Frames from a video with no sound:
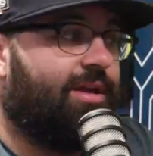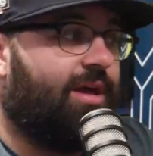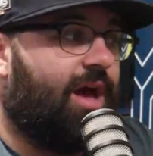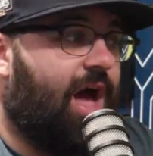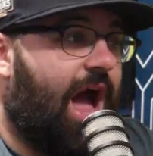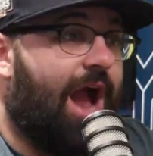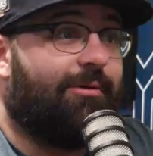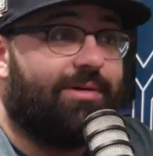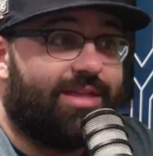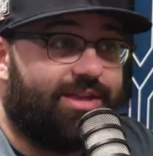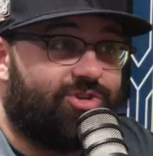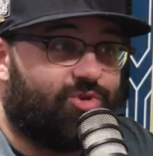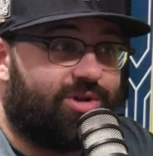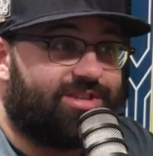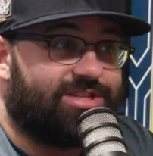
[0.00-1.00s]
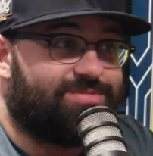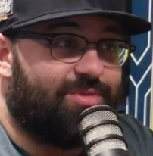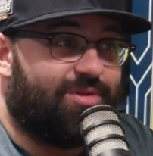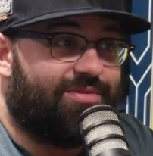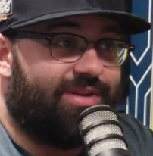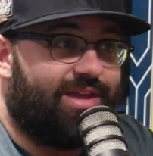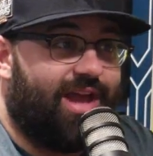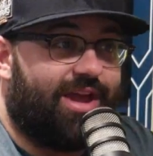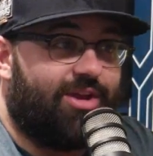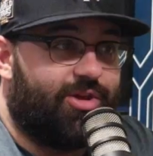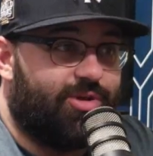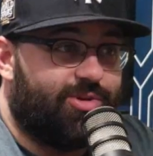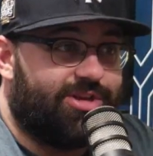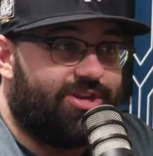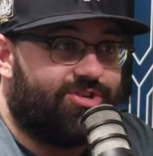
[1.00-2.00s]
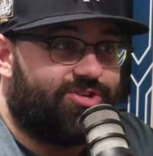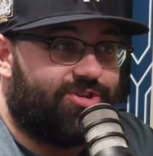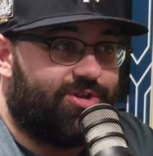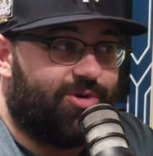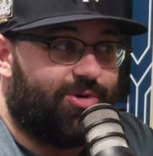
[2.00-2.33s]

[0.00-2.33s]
I really enjoyed this movie. I know you did too.